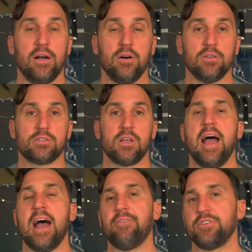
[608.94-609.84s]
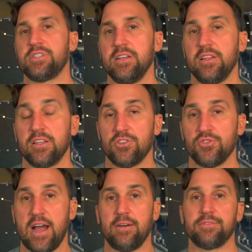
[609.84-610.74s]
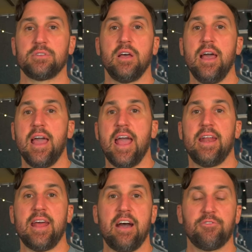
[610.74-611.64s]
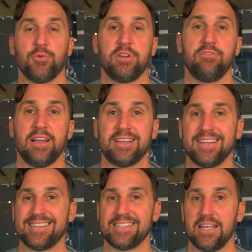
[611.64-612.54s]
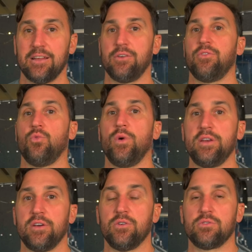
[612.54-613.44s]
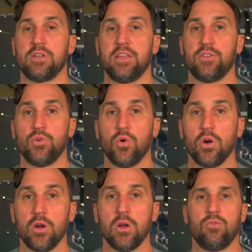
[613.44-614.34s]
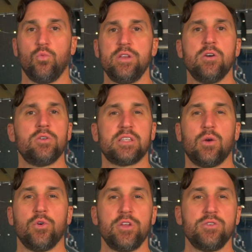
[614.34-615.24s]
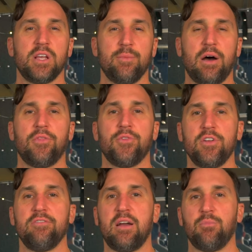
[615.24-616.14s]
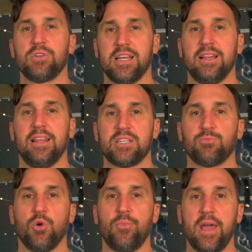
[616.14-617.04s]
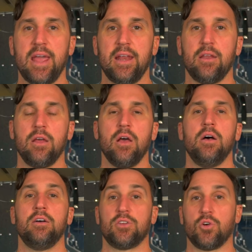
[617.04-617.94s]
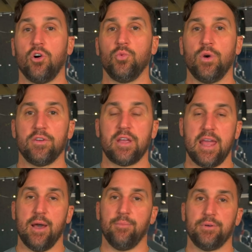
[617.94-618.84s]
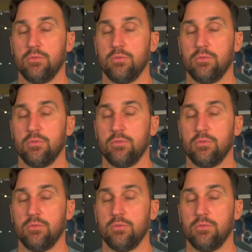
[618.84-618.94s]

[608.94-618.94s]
else. After sealing the drafts and after reflectixing the windows and the door, we noticed that we're using about 35% less propane to cold weather camp.